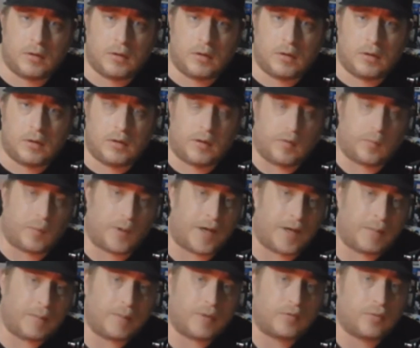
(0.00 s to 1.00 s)
There's one
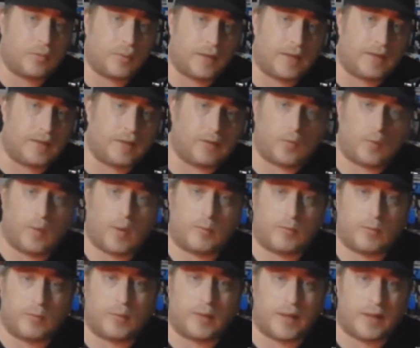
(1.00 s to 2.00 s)
in between the two I'm
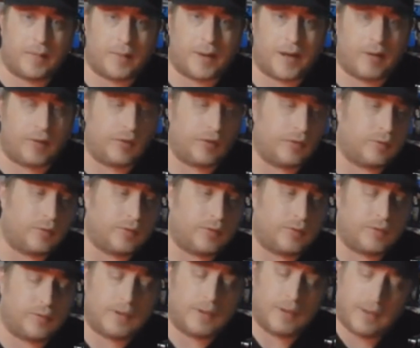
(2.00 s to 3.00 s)
talking about. You'll
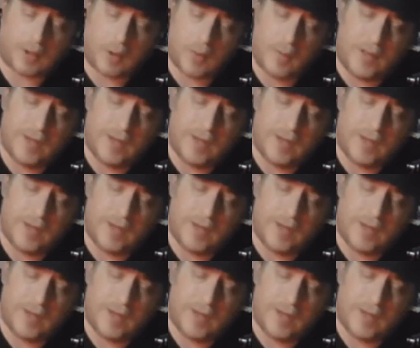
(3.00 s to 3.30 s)
go hear